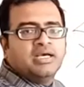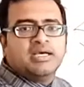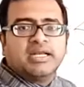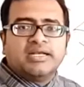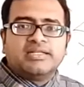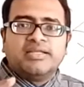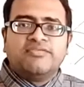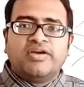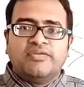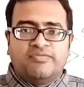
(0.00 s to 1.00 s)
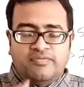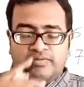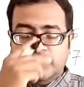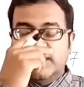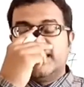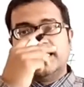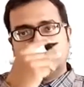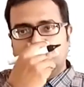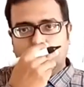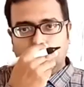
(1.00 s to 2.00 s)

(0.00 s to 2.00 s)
Greater than 5, 6